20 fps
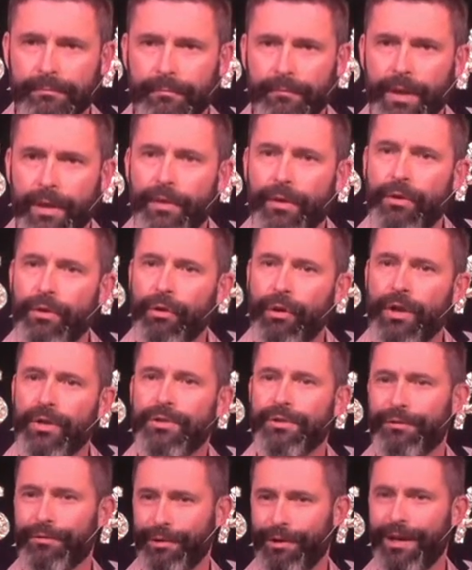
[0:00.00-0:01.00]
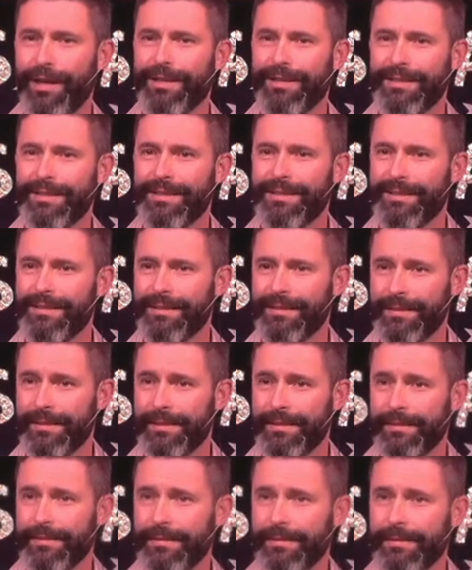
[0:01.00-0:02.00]
The cross of Christ.
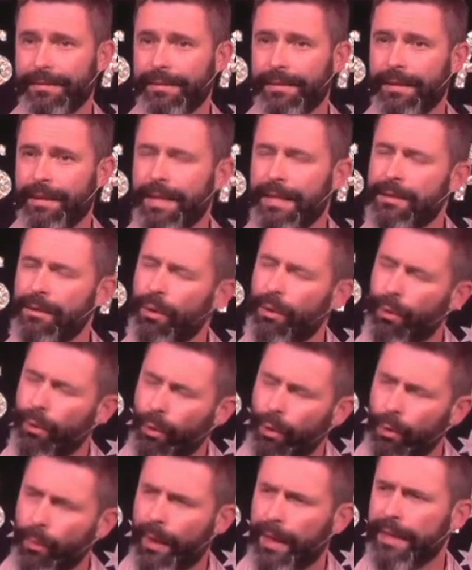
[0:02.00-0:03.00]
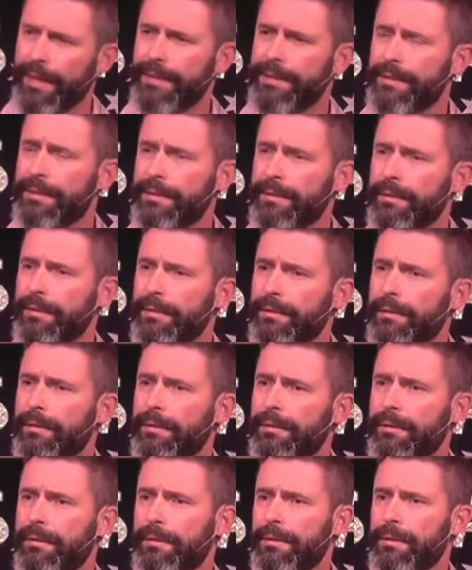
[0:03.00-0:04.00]
It's always
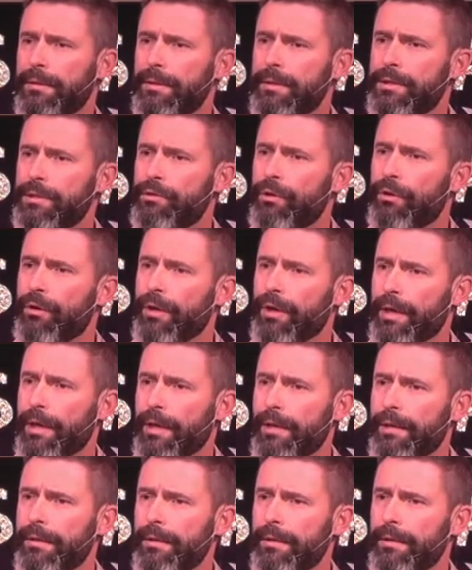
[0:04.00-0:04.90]
stronger.